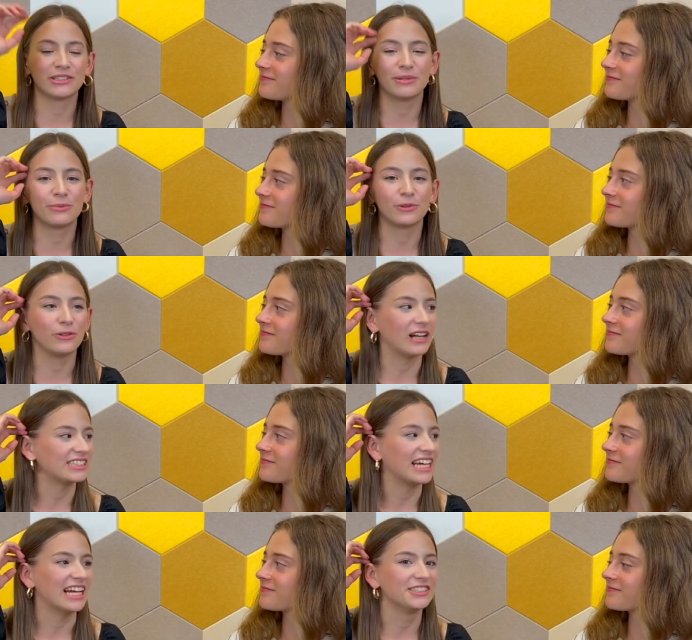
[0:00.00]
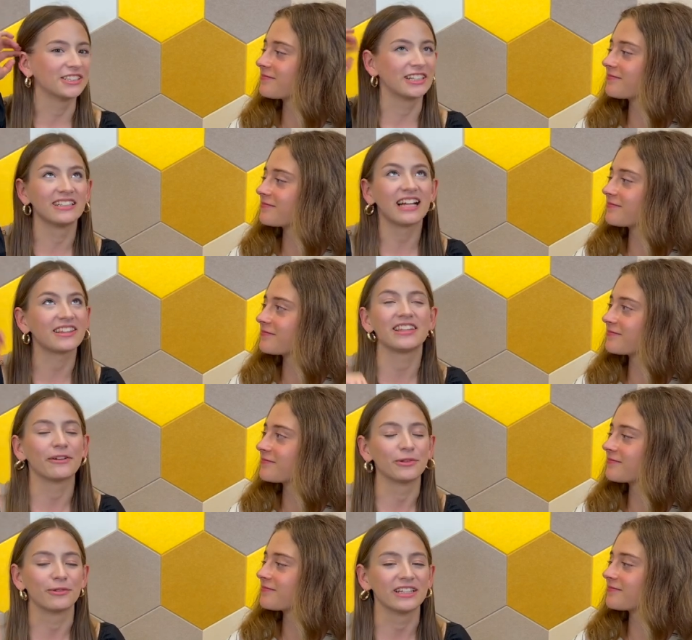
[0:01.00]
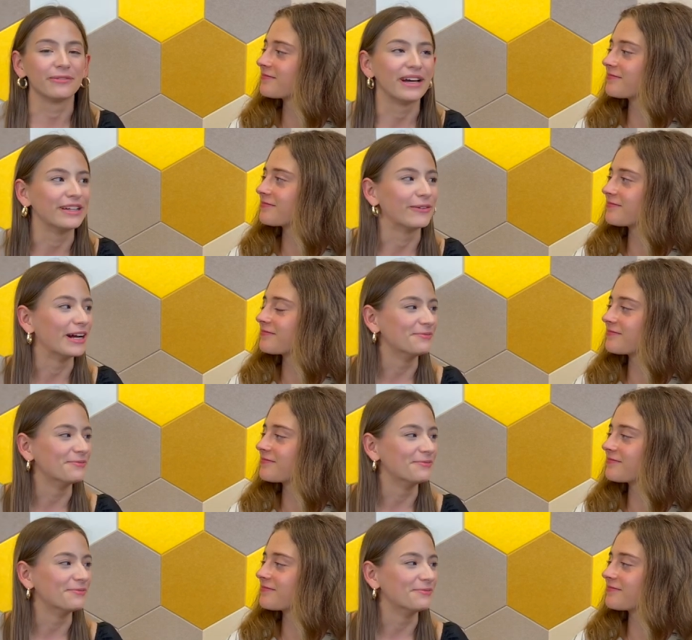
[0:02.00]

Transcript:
Speaker 1: people knew not to enter, and not that they would read them anyway,